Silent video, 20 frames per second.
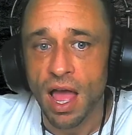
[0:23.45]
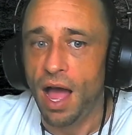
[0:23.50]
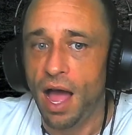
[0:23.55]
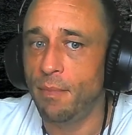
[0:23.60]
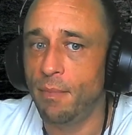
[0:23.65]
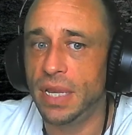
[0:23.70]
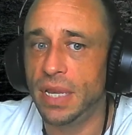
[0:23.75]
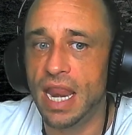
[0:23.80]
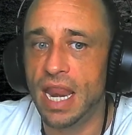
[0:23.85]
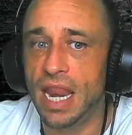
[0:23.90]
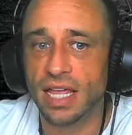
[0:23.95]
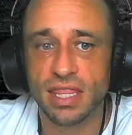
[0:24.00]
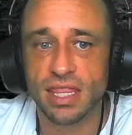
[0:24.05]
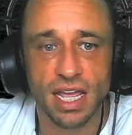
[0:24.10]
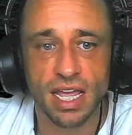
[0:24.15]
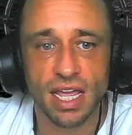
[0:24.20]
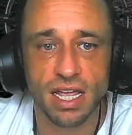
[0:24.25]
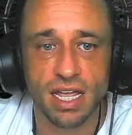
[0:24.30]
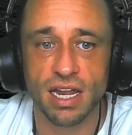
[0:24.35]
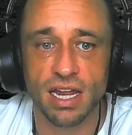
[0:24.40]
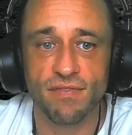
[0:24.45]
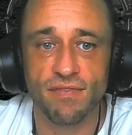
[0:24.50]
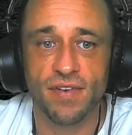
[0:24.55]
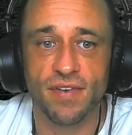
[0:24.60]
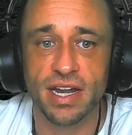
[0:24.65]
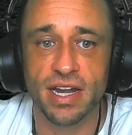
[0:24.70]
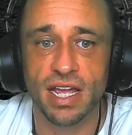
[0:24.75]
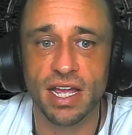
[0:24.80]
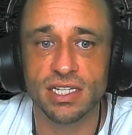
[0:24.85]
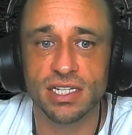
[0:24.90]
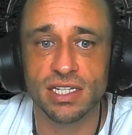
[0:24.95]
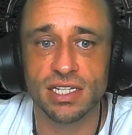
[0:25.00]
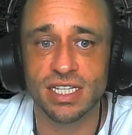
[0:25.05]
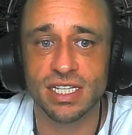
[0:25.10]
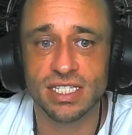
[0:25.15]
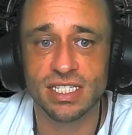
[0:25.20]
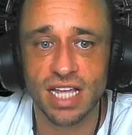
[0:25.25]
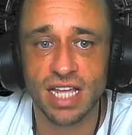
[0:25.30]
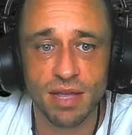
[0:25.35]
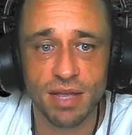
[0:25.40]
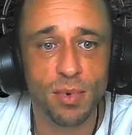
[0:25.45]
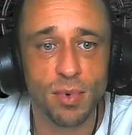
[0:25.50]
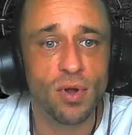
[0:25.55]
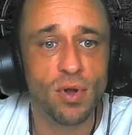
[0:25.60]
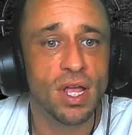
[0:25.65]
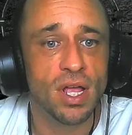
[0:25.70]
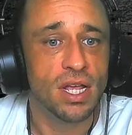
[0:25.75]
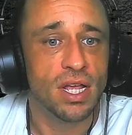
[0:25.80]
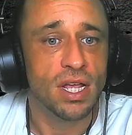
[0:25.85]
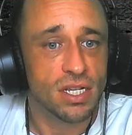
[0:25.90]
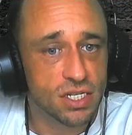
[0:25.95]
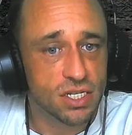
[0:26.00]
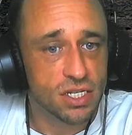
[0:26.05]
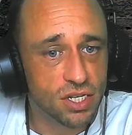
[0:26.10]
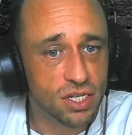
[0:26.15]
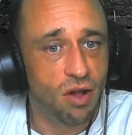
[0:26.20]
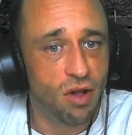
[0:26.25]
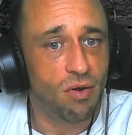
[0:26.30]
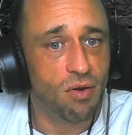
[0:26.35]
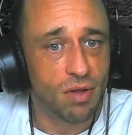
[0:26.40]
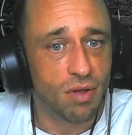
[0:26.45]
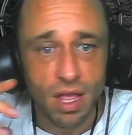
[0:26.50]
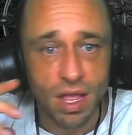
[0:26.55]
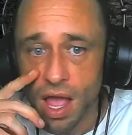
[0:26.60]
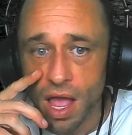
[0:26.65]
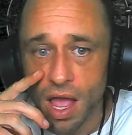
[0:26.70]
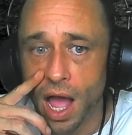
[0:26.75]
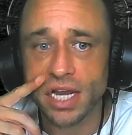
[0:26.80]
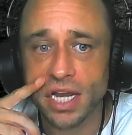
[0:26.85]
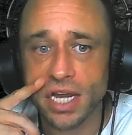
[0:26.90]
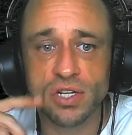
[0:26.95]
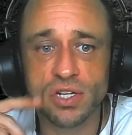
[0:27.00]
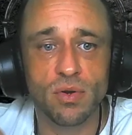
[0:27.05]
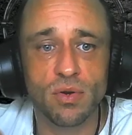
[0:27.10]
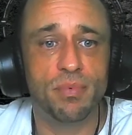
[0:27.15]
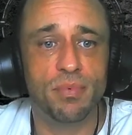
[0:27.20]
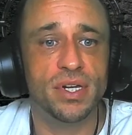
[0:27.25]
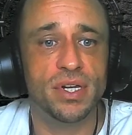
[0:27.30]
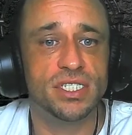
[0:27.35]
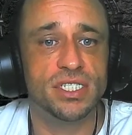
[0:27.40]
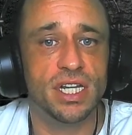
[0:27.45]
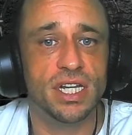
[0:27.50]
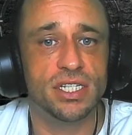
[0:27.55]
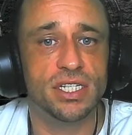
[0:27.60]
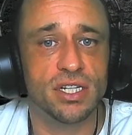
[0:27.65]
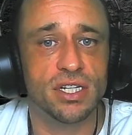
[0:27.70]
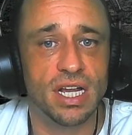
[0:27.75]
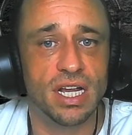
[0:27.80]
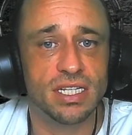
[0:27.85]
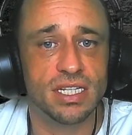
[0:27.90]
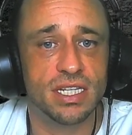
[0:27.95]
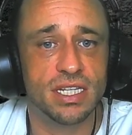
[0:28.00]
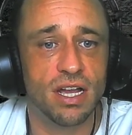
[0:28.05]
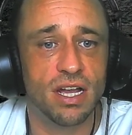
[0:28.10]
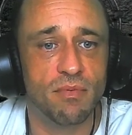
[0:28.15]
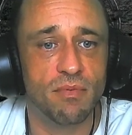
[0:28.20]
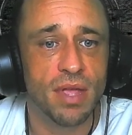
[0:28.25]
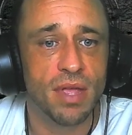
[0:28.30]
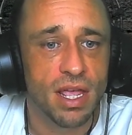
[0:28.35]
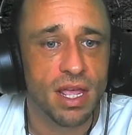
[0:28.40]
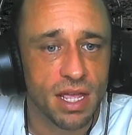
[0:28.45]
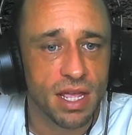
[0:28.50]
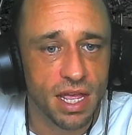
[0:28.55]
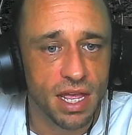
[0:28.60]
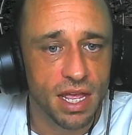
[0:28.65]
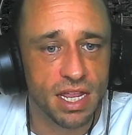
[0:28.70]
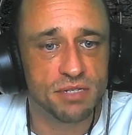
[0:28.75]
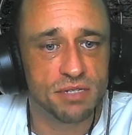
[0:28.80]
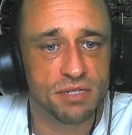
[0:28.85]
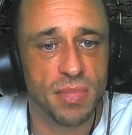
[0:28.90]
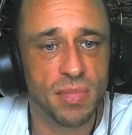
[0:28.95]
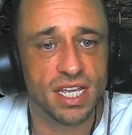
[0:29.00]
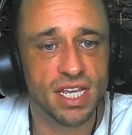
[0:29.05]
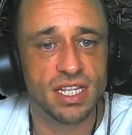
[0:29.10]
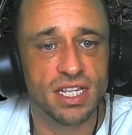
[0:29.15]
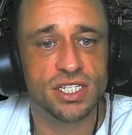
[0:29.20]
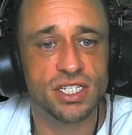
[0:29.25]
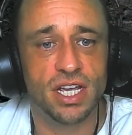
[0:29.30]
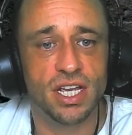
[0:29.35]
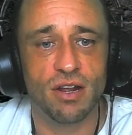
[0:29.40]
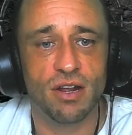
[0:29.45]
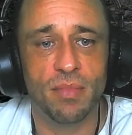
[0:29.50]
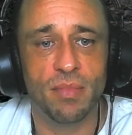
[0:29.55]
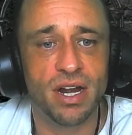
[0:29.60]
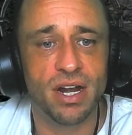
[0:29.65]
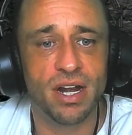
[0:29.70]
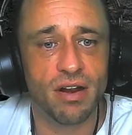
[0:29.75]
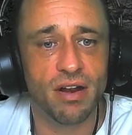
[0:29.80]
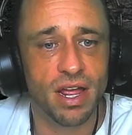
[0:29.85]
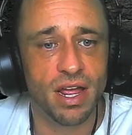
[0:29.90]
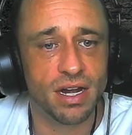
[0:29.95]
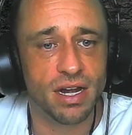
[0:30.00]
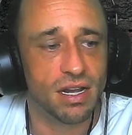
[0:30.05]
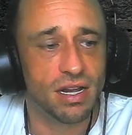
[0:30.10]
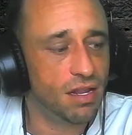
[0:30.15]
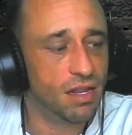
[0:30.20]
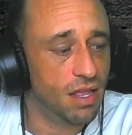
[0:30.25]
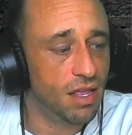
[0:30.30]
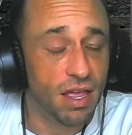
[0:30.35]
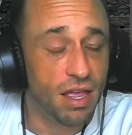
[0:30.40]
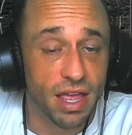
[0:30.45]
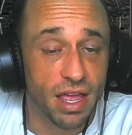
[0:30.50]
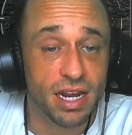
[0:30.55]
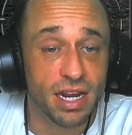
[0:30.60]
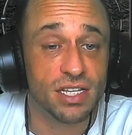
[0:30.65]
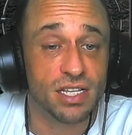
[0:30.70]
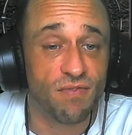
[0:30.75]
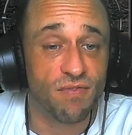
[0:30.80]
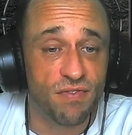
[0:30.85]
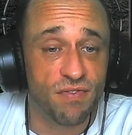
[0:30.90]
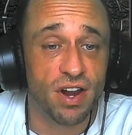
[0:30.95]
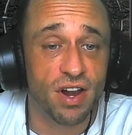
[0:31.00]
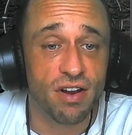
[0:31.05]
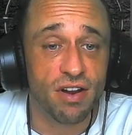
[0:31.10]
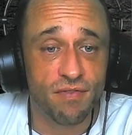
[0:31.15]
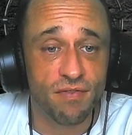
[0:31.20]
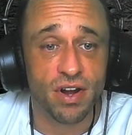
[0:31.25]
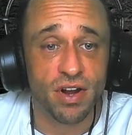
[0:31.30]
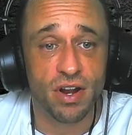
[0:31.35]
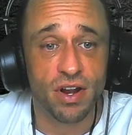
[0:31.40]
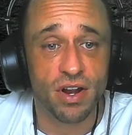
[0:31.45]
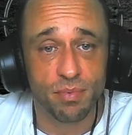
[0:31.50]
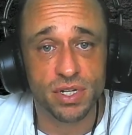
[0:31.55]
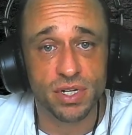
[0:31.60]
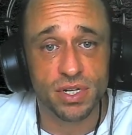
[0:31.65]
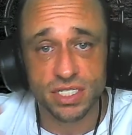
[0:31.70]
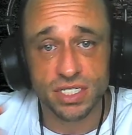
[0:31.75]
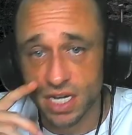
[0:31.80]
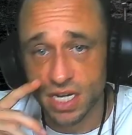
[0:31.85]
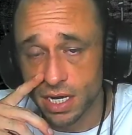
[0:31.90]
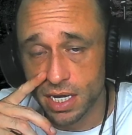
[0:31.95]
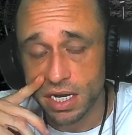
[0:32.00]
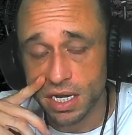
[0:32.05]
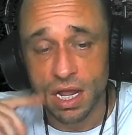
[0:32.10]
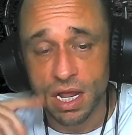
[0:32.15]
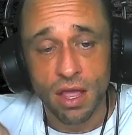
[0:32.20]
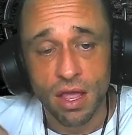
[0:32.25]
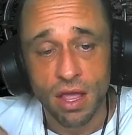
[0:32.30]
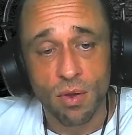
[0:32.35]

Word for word: I'm not that kind of financially stable. So I do appreciate you guys' help. It is making the channel better, and it is very, very appreciated.